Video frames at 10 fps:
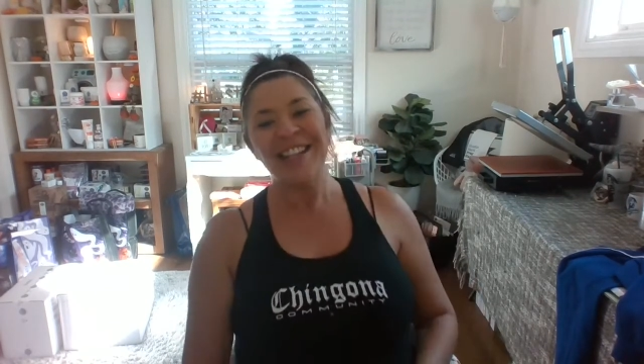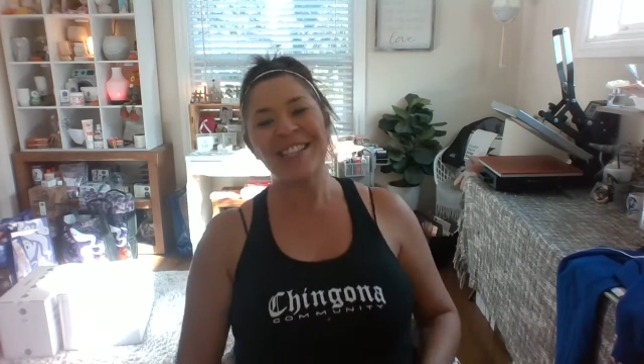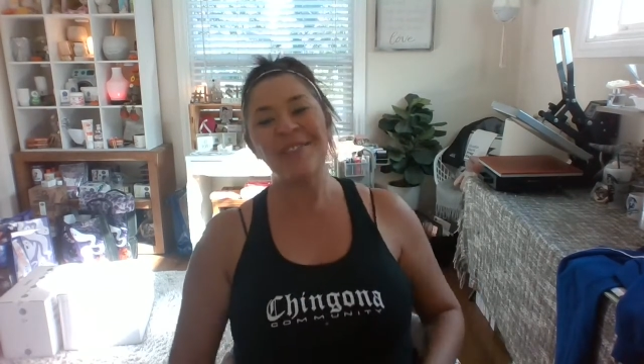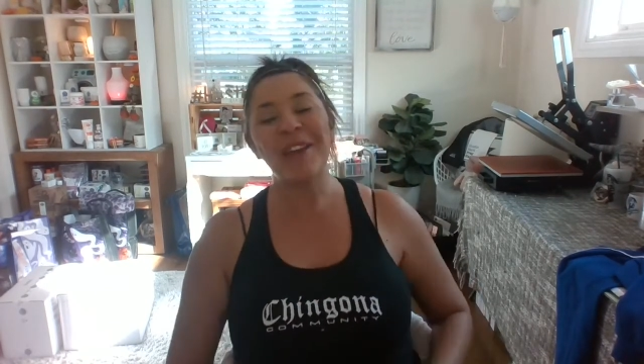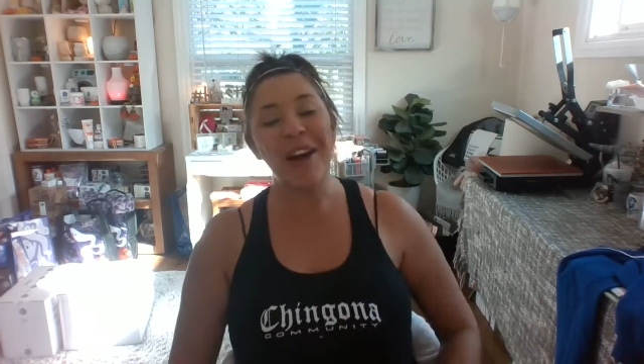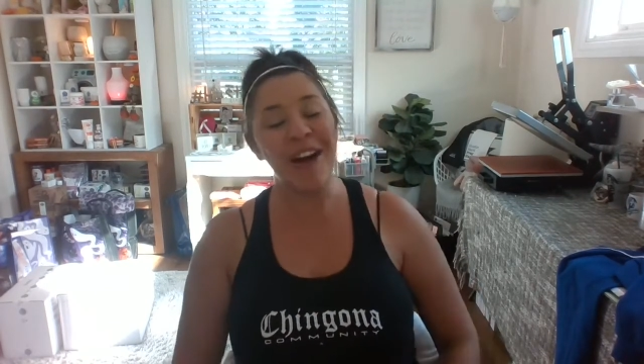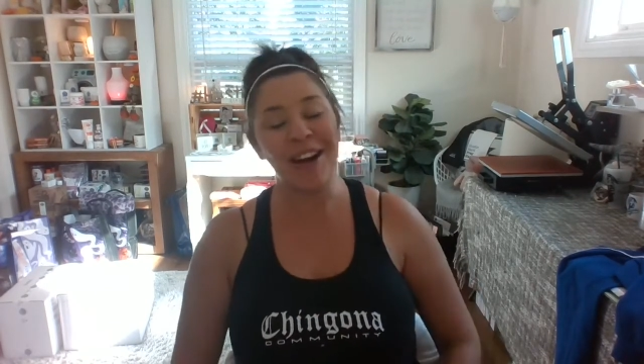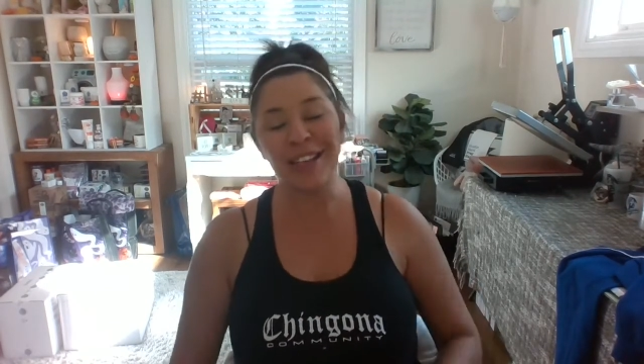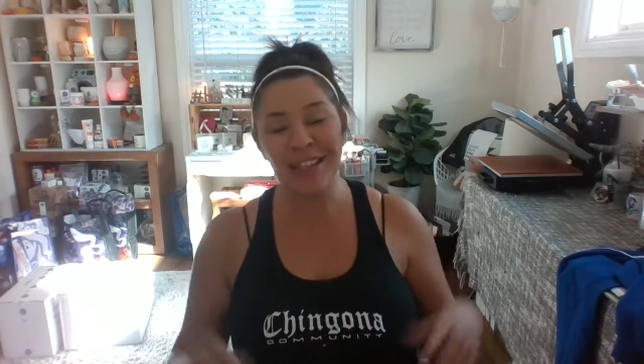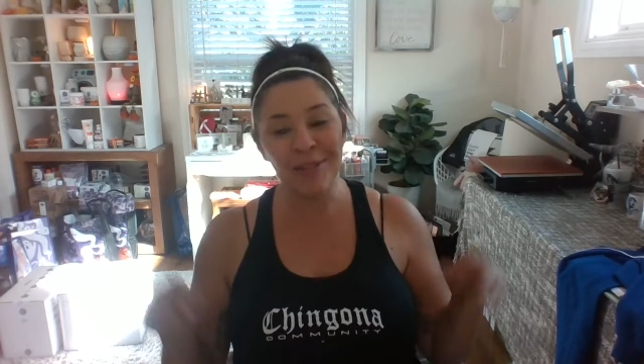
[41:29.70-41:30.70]
To be
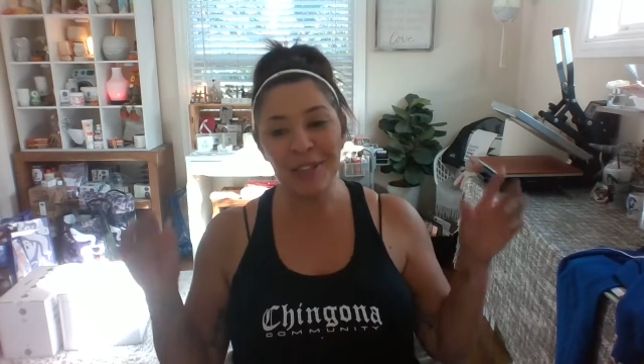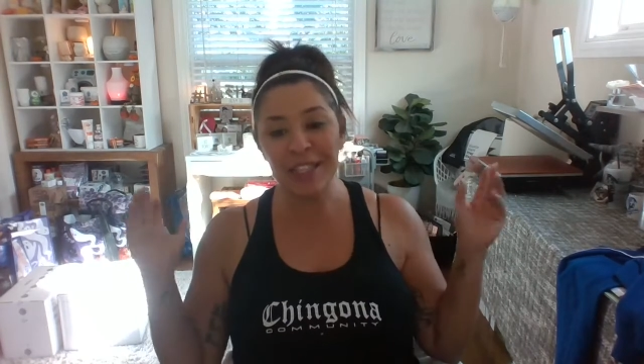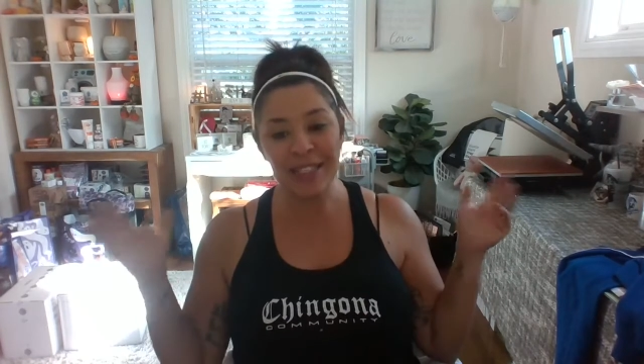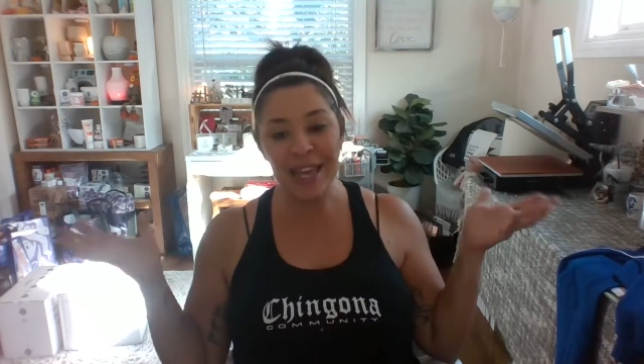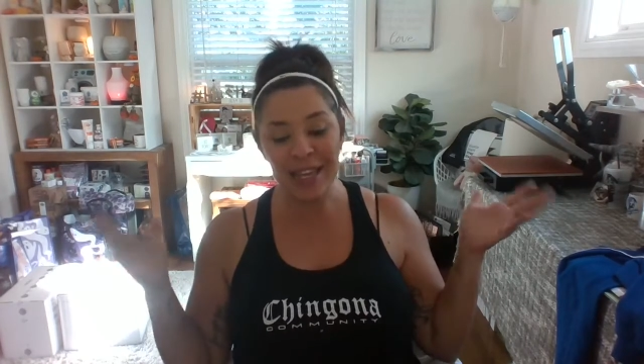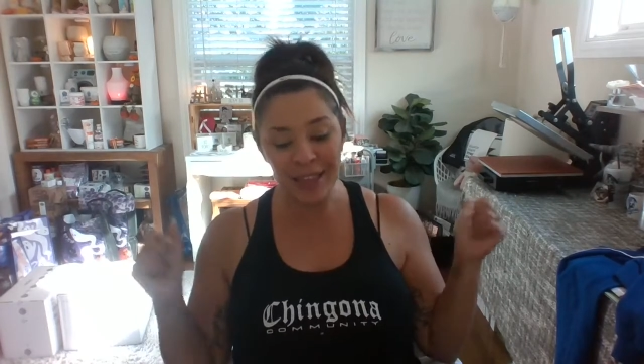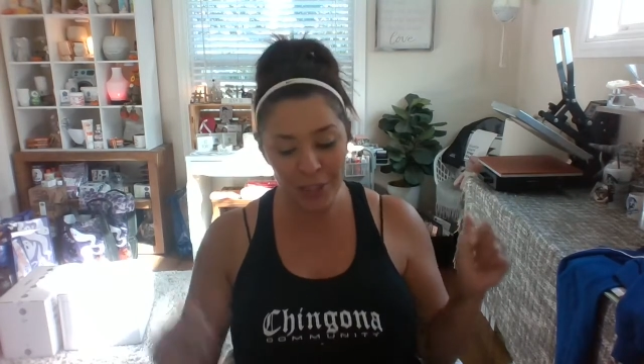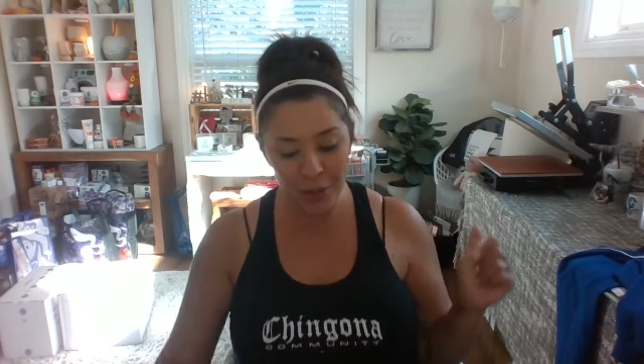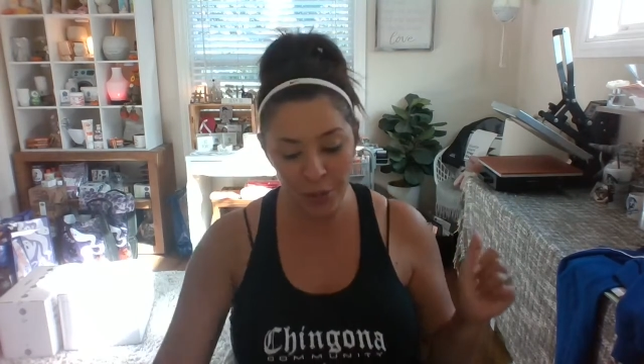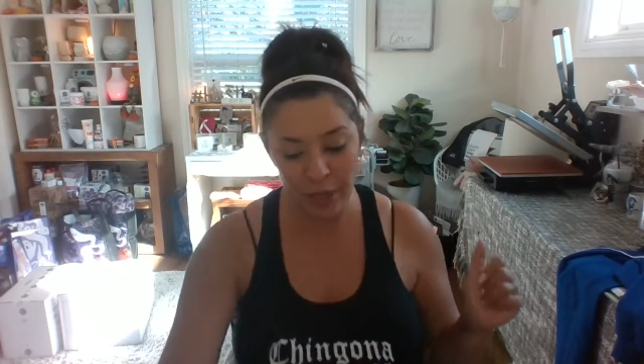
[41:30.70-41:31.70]
honest, I'm just saying the
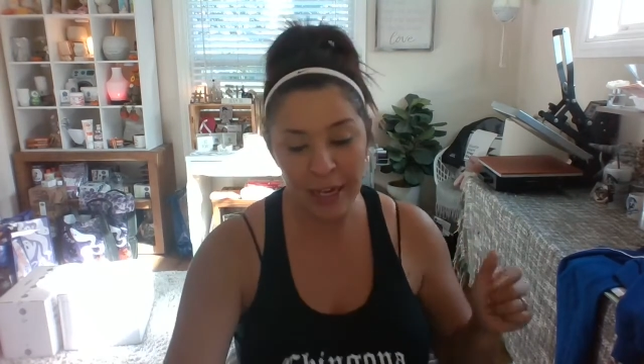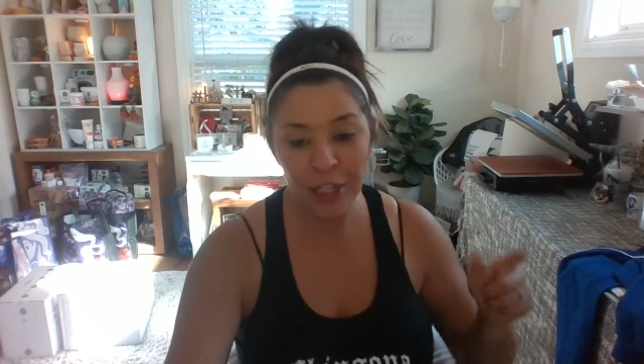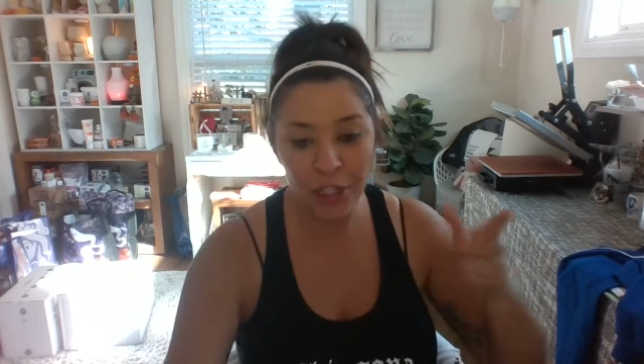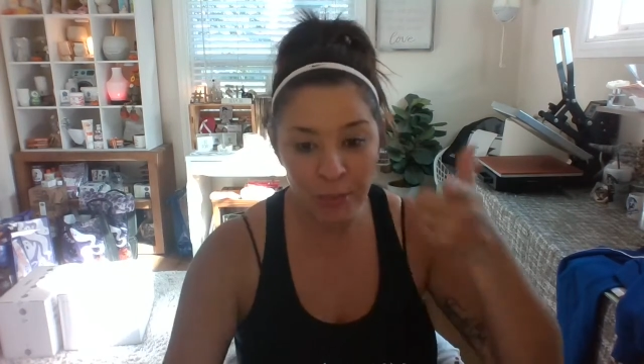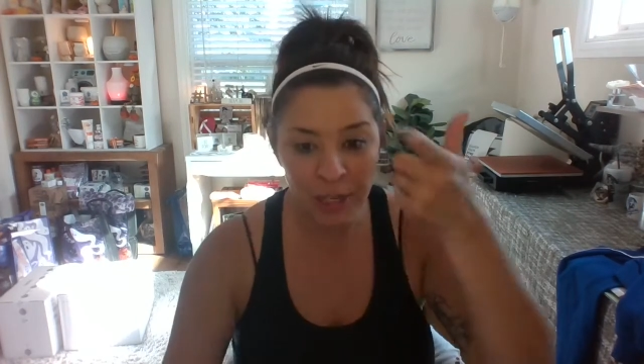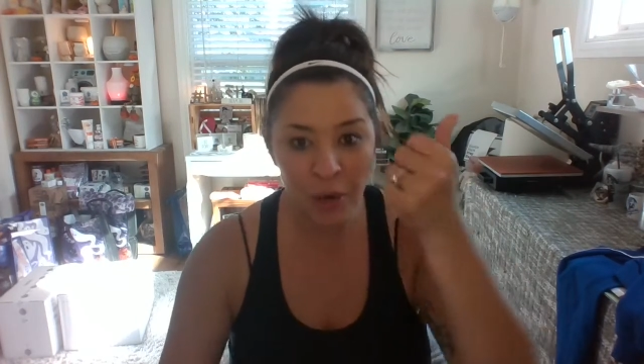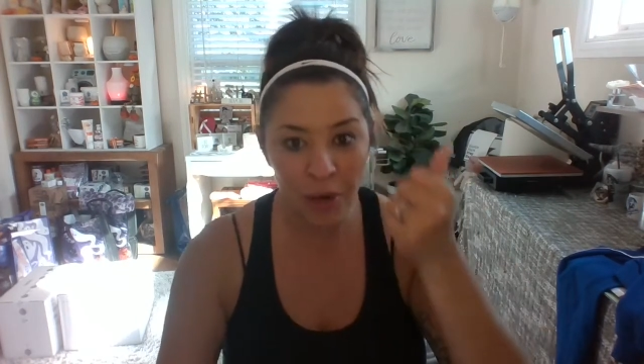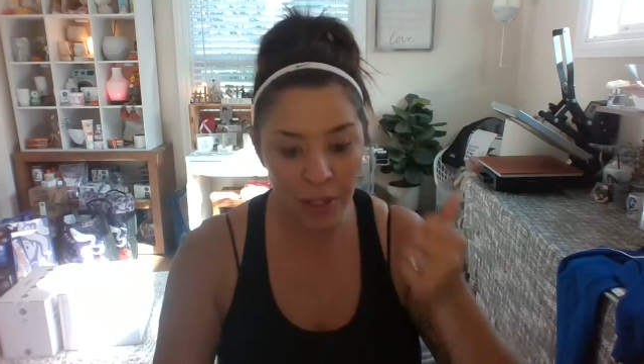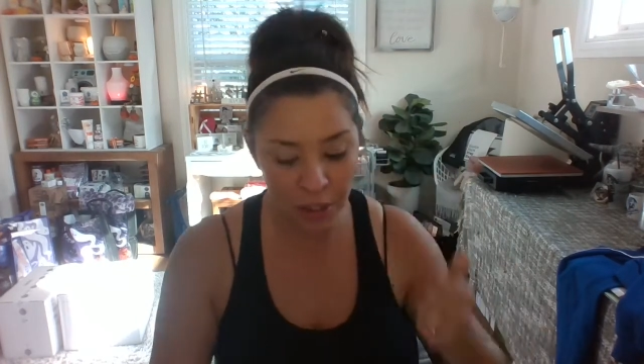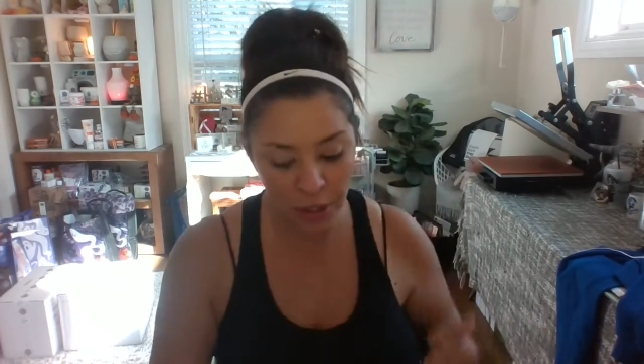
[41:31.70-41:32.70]
truth, and it should be
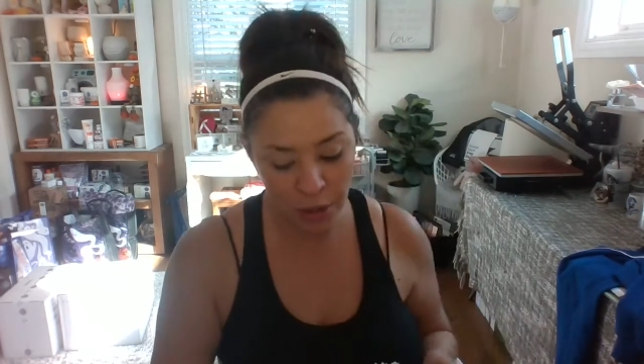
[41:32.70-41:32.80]
yours too.